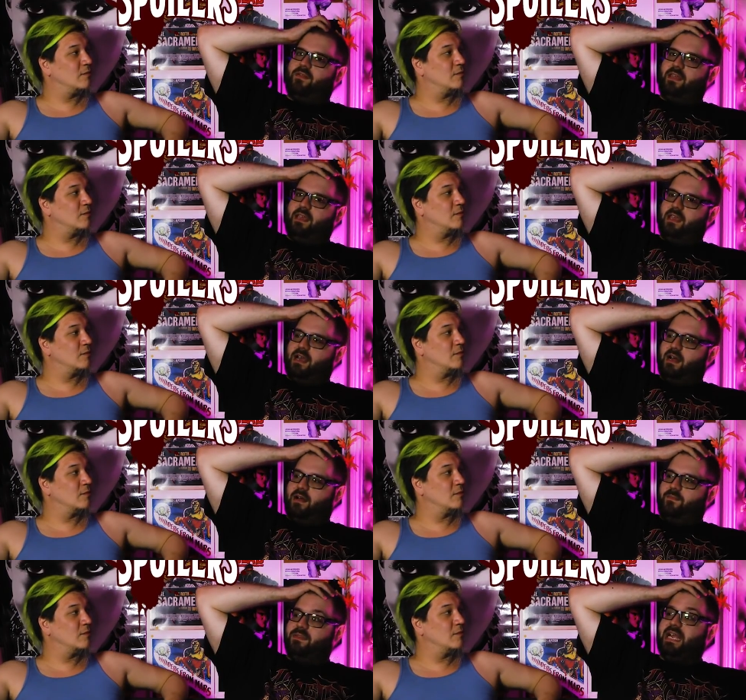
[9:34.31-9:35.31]
Speaker 1: of the
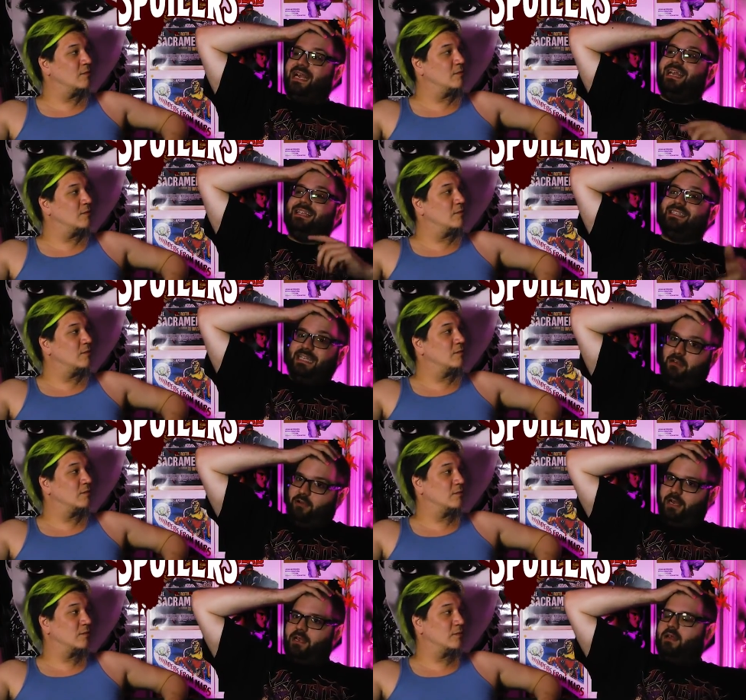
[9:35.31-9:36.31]
um, dating in
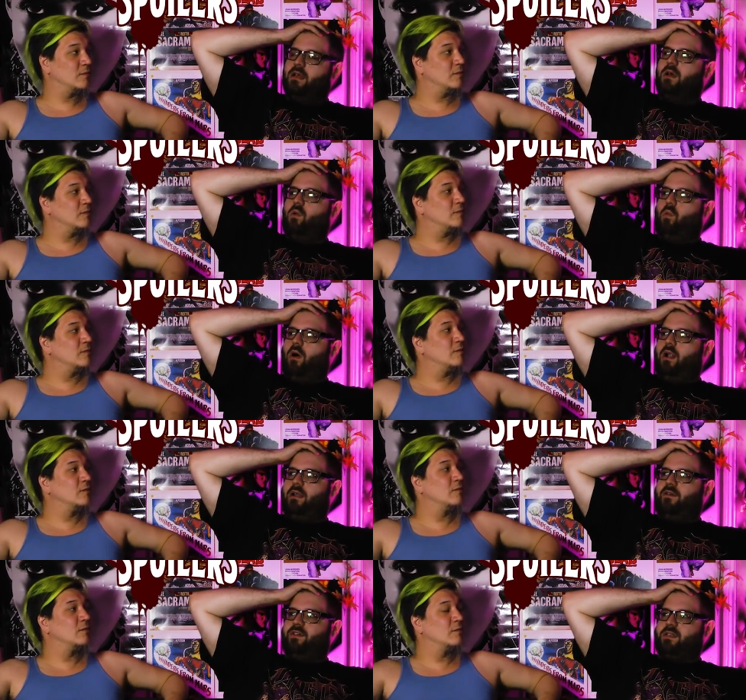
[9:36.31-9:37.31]
secret
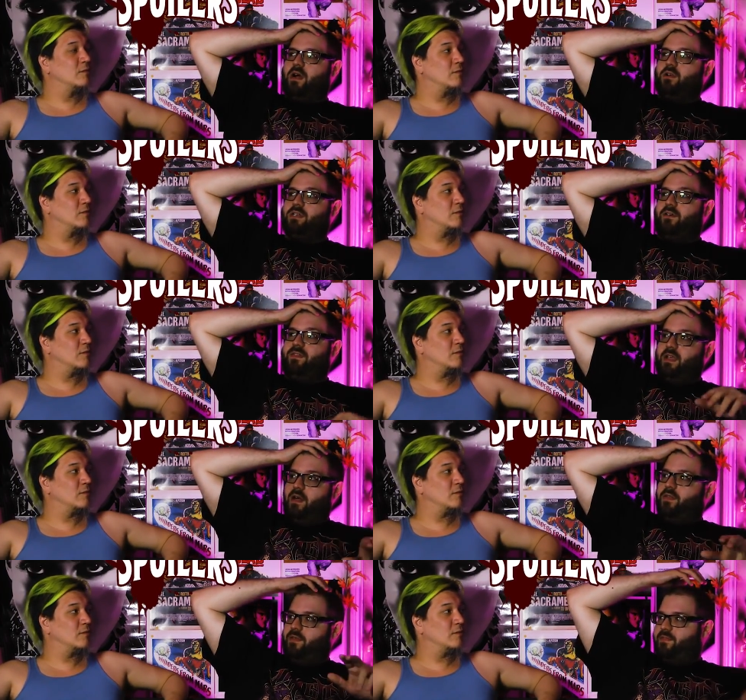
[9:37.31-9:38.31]
one of the daughters of the
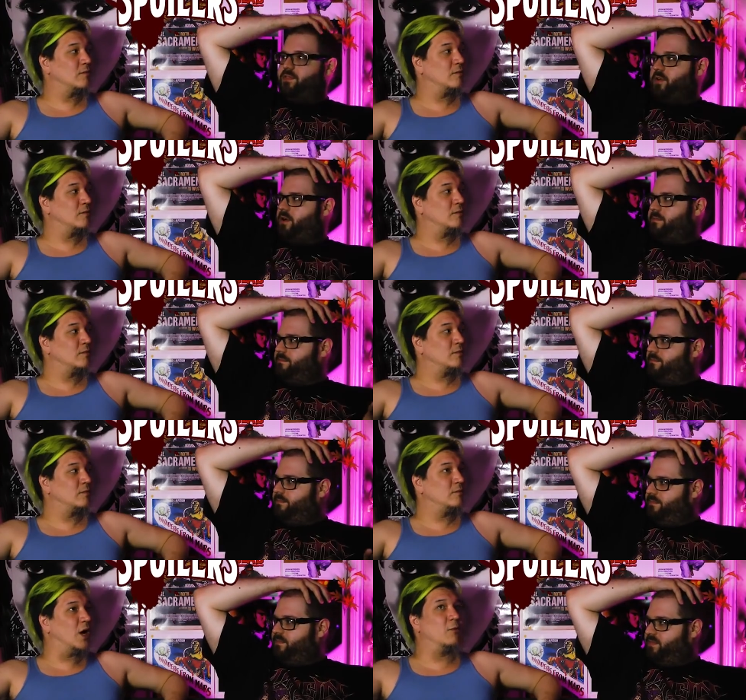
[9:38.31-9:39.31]
of the third
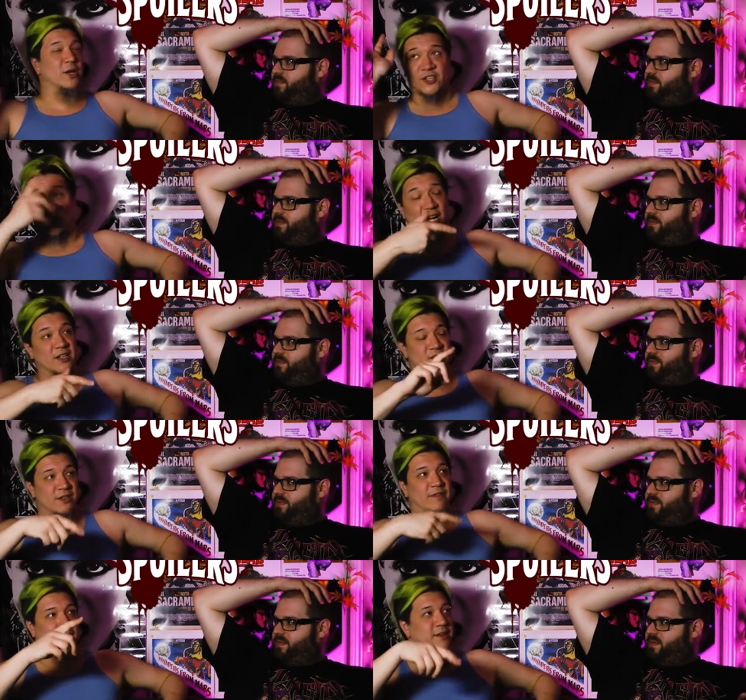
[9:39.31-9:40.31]
the, well, the sons
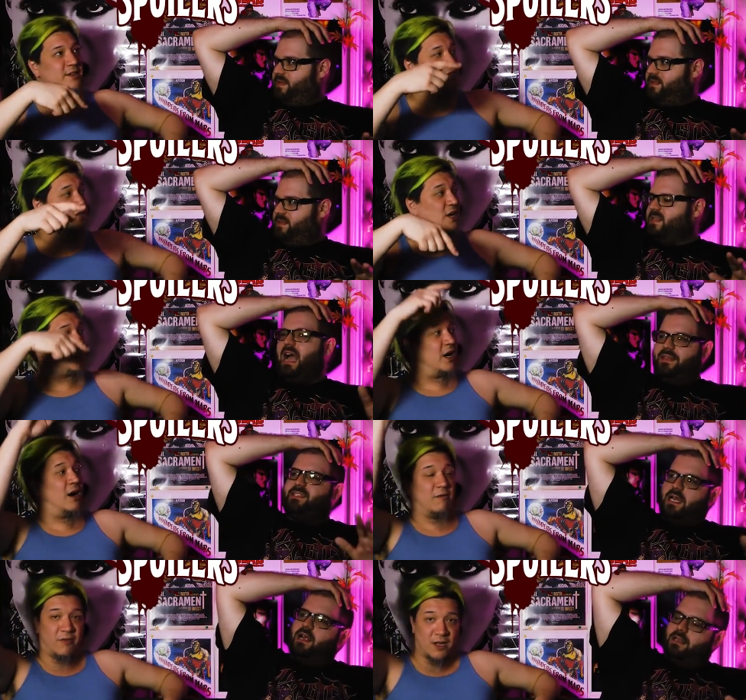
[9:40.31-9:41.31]
of
Speaker 2: the, the son. Yeah, the
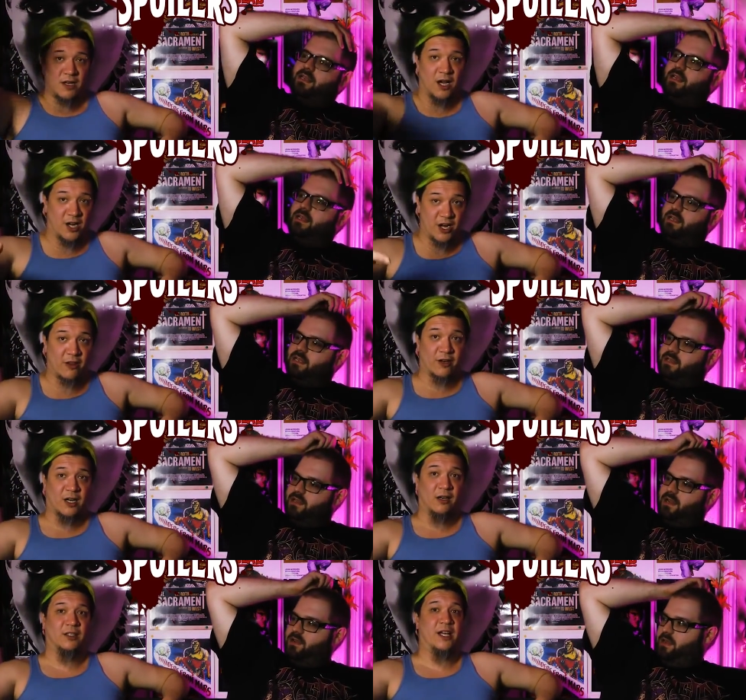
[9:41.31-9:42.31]
son. Another
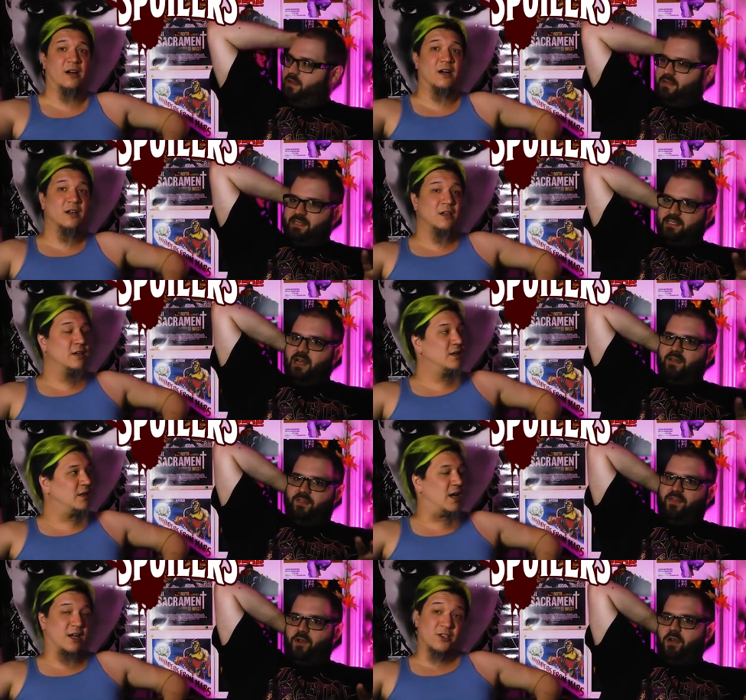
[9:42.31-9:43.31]
cult leader. Uh, the son of
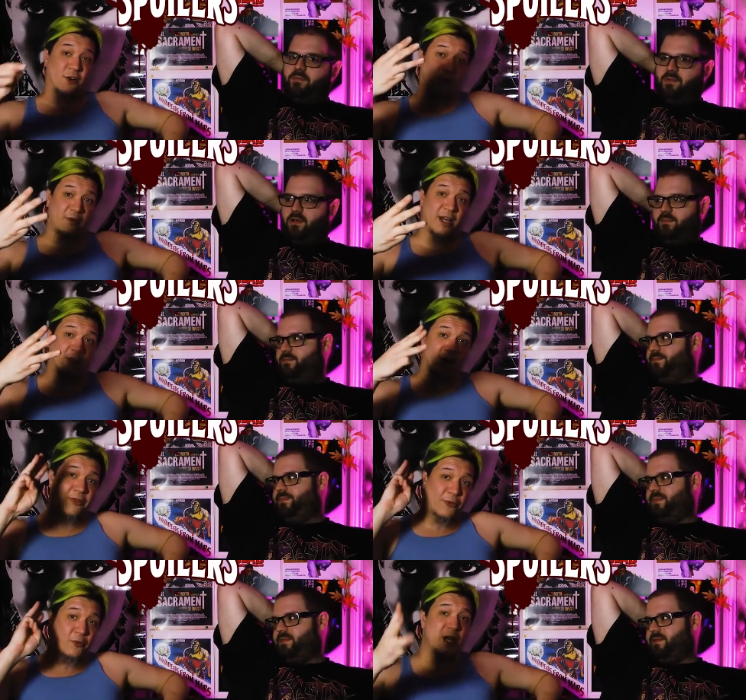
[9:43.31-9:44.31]
the yeah, third. There are three. There
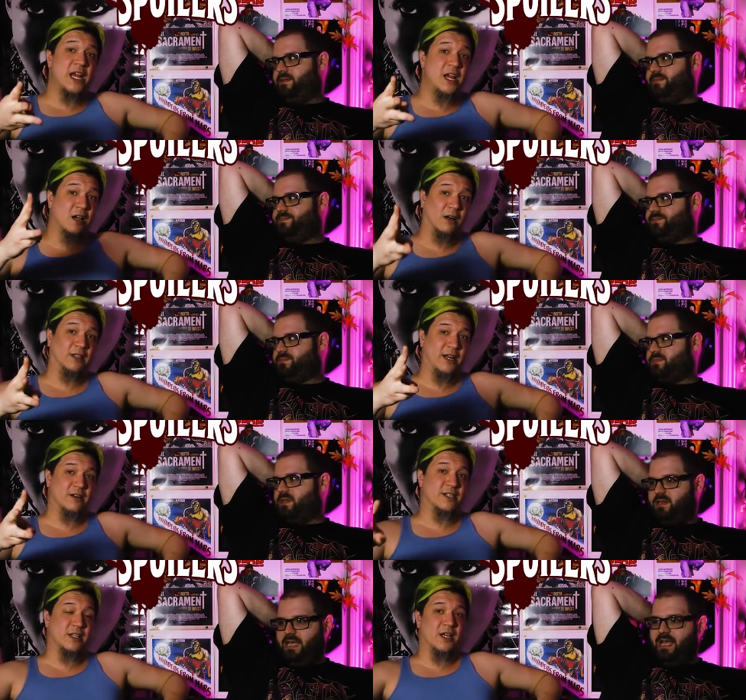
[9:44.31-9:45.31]
are three cult
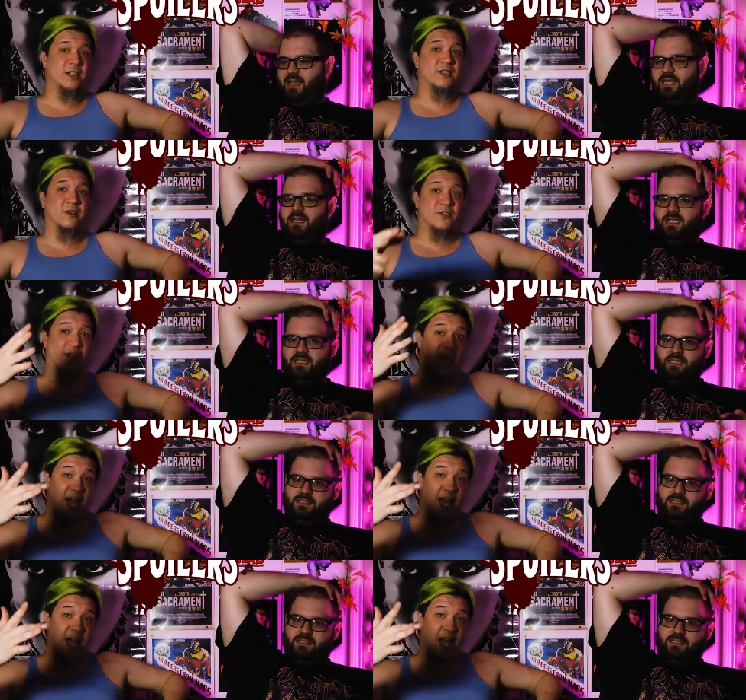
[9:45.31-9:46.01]
leaders. Yes. There's the